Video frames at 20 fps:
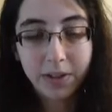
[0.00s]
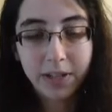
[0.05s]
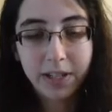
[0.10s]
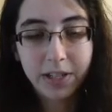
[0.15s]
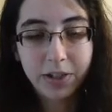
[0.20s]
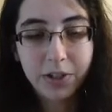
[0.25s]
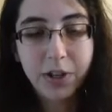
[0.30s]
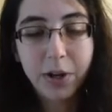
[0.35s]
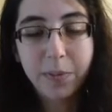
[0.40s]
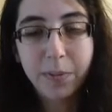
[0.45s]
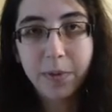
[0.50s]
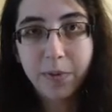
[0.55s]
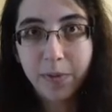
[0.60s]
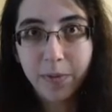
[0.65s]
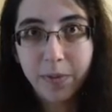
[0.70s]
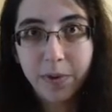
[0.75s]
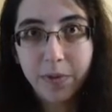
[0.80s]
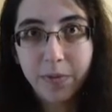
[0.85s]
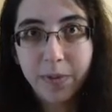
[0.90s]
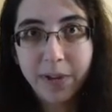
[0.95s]
like a jump of
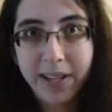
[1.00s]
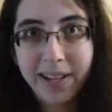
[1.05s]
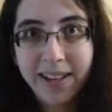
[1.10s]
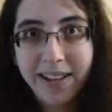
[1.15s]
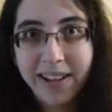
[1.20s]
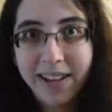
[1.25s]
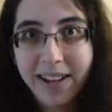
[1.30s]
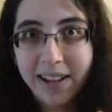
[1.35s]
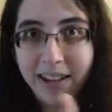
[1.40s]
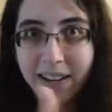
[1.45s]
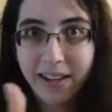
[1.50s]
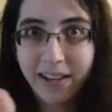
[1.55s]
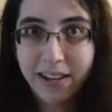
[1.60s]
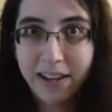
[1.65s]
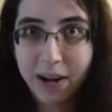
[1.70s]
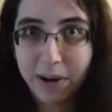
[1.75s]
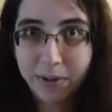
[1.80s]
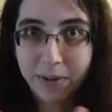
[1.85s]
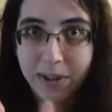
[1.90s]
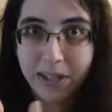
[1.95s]
improvement. You
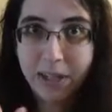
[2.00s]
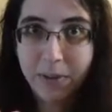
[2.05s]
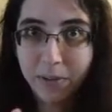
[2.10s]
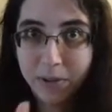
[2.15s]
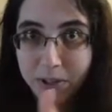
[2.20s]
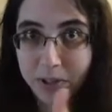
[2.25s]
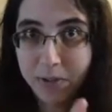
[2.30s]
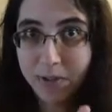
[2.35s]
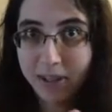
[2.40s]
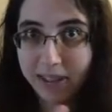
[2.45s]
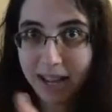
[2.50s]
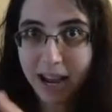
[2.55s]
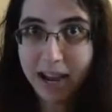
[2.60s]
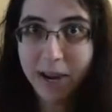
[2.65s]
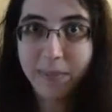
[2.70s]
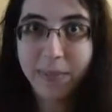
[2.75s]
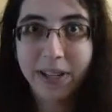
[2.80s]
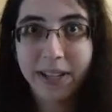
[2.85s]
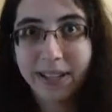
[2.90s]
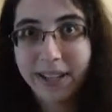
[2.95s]
know, I would keep doing
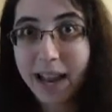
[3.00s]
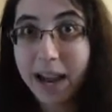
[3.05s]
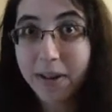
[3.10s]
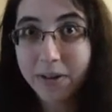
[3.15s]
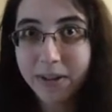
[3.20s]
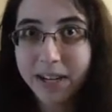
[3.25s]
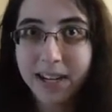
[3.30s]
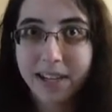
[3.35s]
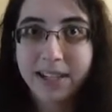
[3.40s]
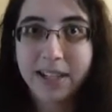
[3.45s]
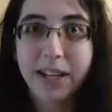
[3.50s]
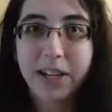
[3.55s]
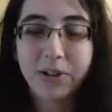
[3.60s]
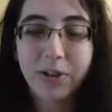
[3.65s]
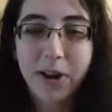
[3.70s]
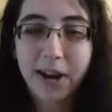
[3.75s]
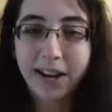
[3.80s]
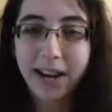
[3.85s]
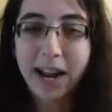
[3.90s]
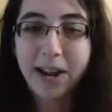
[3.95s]
that, but nowadays I
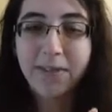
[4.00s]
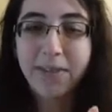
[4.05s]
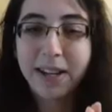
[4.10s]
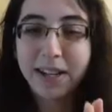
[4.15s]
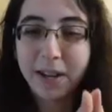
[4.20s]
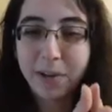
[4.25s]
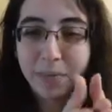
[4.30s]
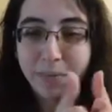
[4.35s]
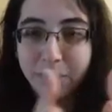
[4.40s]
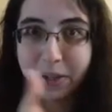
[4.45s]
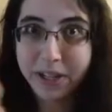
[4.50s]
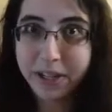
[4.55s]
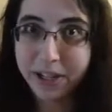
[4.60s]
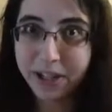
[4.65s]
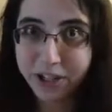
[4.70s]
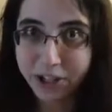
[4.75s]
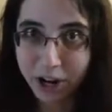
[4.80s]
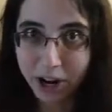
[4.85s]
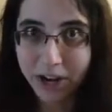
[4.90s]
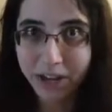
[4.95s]
try and have like a
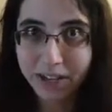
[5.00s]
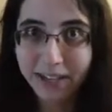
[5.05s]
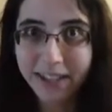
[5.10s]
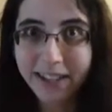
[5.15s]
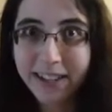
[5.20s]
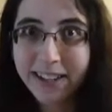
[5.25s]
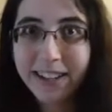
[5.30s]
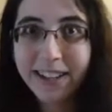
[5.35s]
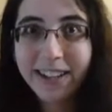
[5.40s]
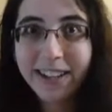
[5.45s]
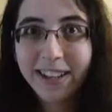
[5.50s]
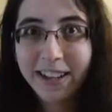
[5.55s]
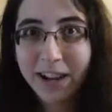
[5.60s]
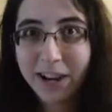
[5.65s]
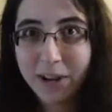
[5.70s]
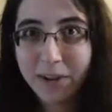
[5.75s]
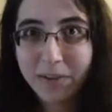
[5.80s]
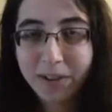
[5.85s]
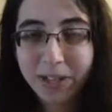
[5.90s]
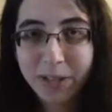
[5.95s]
bigger chunk
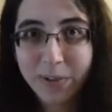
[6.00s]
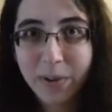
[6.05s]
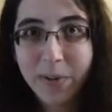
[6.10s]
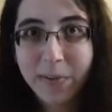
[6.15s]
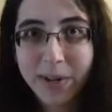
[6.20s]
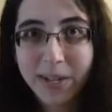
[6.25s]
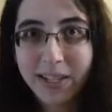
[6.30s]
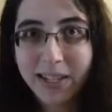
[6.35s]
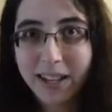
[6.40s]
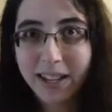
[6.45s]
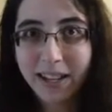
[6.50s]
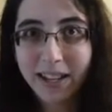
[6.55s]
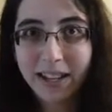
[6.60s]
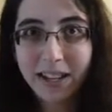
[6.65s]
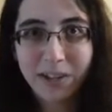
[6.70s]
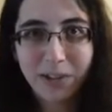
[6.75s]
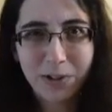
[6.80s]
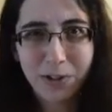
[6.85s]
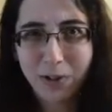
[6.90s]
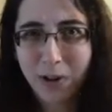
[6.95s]
of experimenting
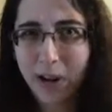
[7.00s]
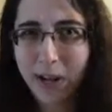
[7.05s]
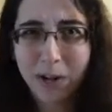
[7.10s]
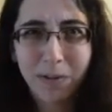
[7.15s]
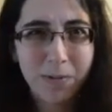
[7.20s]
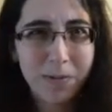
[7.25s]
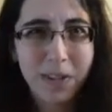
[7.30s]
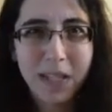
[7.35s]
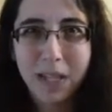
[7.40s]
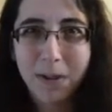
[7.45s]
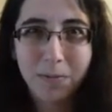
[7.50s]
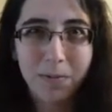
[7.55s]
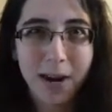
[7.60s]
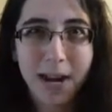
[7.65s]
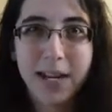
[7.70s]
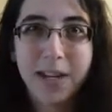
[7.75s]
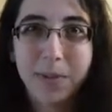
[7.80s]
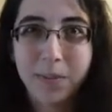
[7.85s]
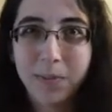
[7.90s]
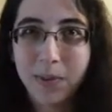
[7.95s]
and just trying really
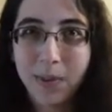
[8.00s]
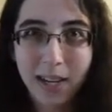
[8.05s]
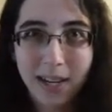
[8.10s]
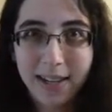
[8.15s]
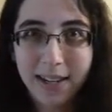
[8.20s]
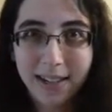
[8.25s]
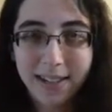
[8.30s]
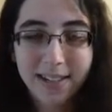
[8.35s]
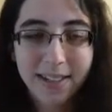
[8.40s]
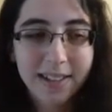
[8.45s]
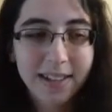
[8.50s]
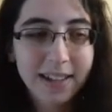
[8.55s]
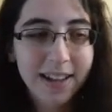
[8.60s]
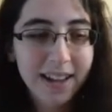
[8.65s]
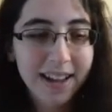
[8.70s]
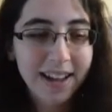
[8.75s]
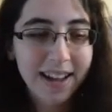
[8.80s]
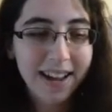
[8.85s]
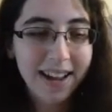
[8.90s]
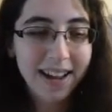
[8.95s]
random things
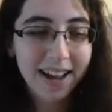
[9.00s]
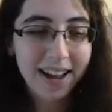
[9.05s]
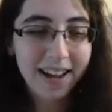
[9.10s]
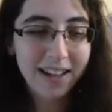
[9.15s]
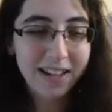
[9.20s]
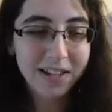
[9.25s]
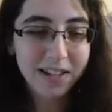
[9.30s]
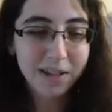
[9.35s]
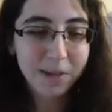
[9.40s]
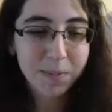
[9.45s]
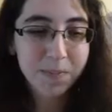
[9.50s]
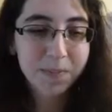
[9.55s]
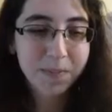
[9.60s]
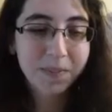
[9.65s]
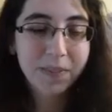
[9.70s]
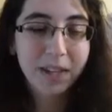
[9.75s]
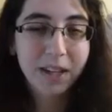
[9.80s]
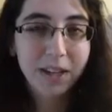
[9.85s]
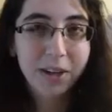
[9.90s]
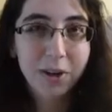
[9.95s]
and
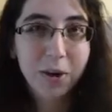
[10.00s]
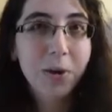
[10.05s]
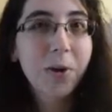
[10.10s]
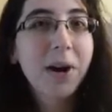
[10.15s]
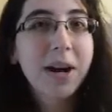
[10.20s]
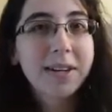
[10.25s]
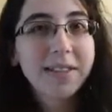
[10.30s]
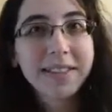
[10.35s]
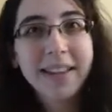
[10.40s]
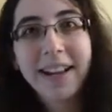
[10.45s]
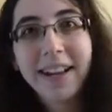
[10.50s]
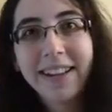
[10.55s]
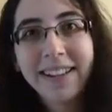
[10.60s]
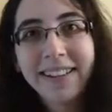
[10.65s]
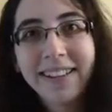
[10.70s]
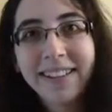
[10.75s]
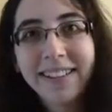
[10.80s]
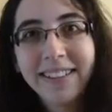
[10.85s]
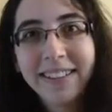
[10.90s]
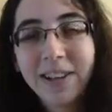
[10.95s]
going
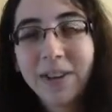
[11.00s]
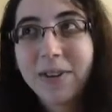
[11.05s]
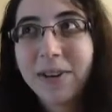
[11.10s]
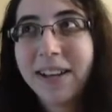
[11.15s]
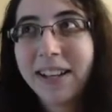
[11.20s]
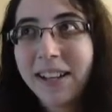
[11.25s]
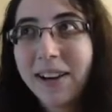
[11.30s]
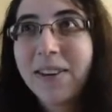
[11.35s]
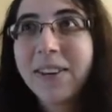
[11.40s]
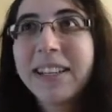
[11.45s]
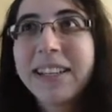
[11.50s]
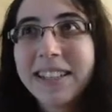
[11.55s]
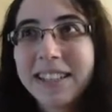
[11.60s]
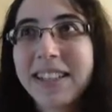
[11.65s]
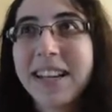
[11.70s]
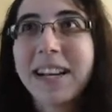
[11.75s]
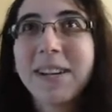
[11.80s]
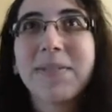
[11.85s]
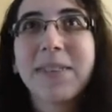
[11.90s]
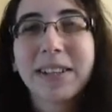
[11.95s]

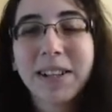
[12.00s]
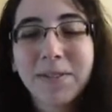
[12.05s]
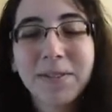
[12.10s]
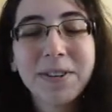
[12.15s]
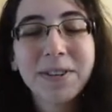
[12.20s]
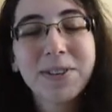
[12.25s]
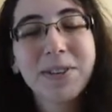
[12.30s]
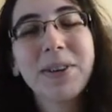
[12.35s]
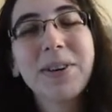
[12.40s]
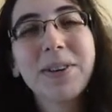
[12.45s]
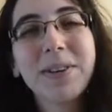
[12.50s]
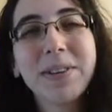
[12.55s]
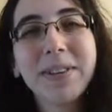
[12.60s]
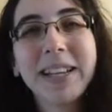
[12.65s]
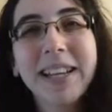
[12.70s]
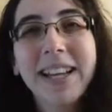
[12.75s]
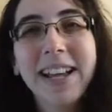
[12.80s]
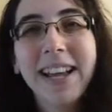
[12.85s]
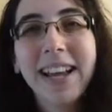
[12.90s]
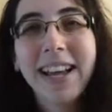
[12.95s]
outside my comfort
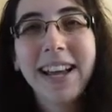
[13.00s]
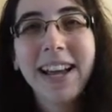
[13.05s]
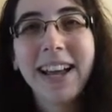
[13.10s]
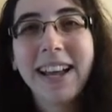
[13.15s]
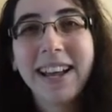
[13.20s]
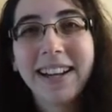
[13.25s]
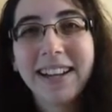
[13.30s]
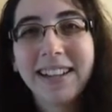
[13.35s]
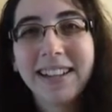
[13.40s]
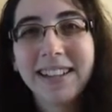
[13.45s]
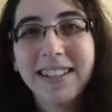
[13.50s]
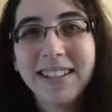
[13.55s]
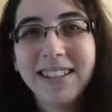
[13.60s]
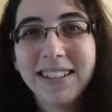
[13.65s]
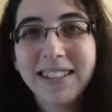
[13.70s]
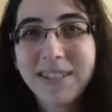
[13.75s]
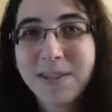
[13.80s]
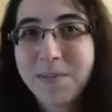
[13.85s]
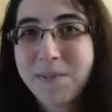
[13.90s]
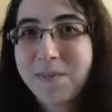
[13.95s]
zone and